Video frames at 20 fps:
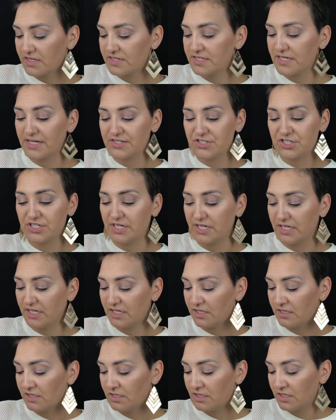
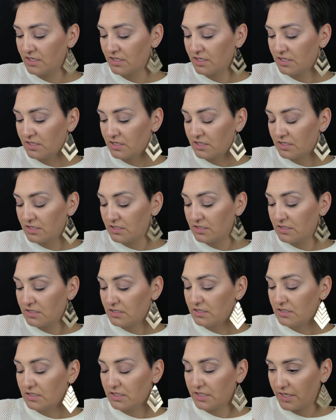touching,
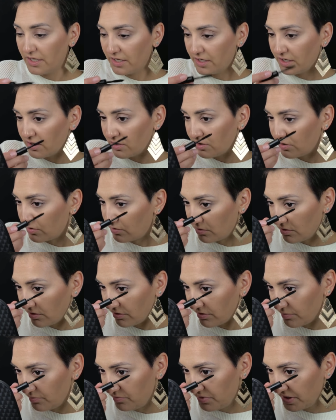you know,
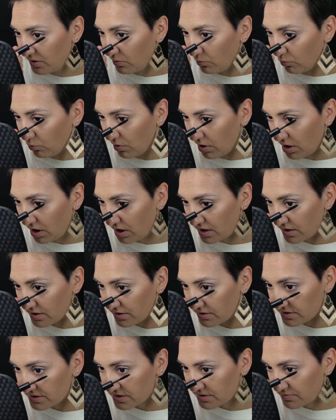the big
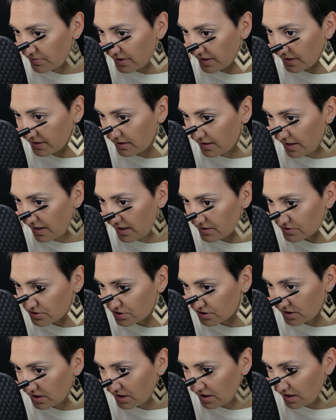wand to my
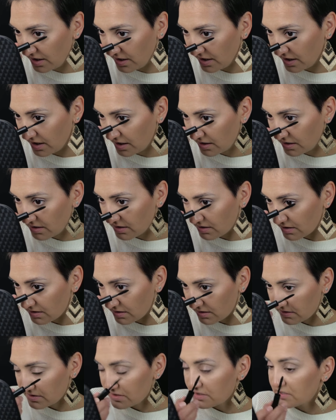lash line.
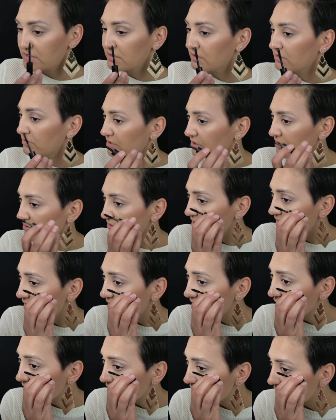So
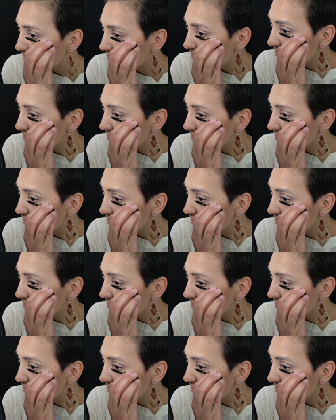annoying.